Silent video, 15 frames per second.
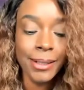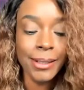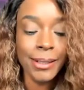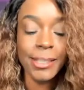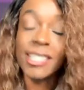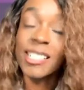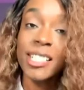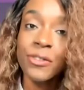
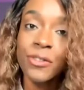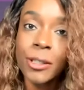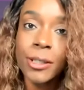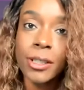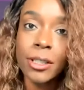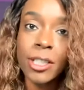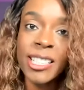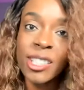in an effort
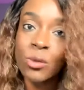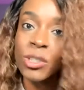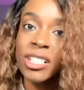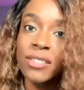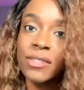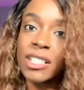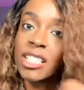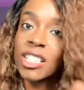to get rid
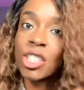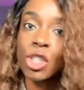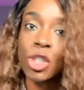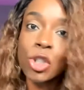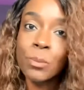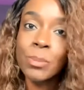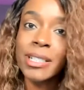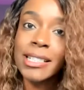of the
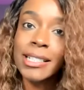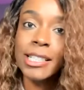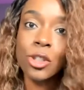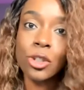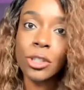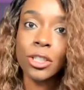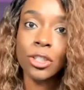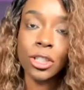stupid
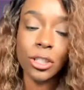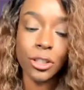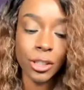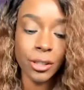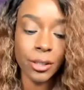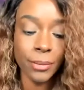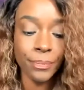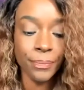interest
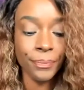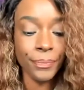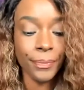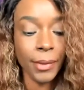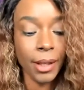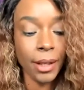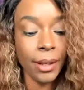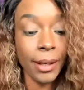charges
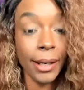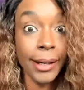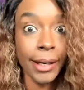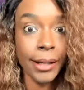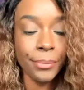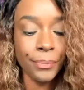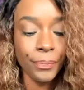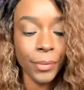
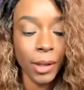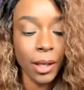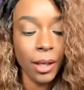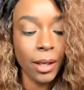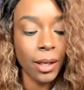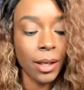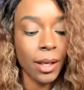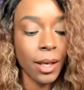again.
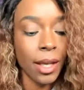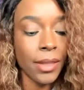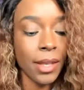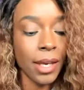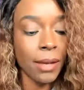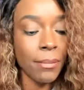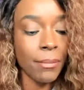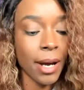And
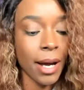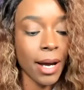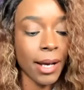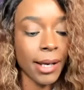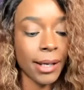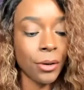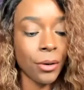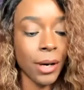then
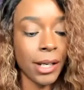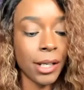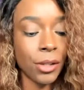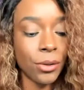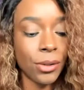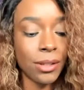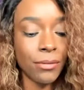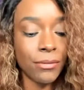my credit
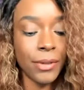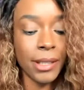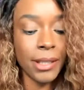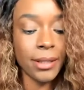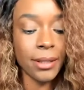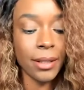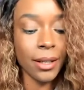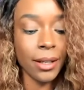union
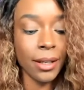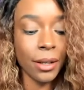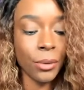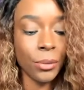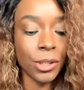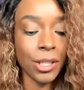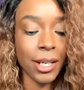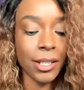Visa,
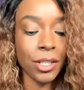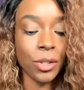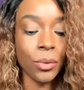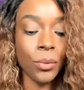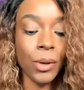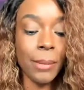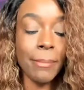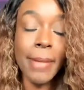which has the
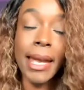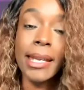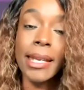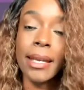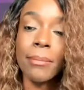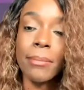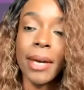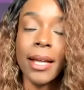
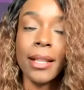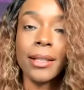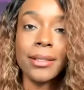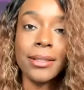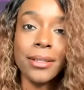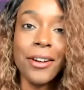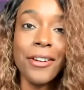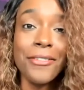remaining
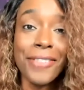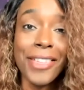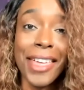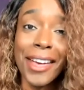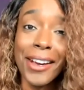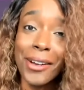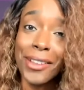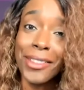balance of
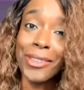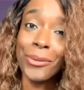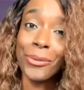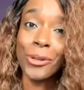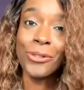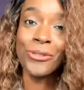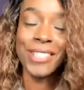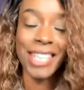the
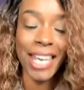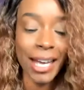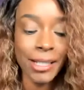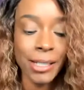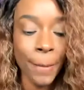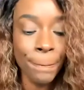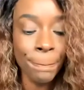roof debt,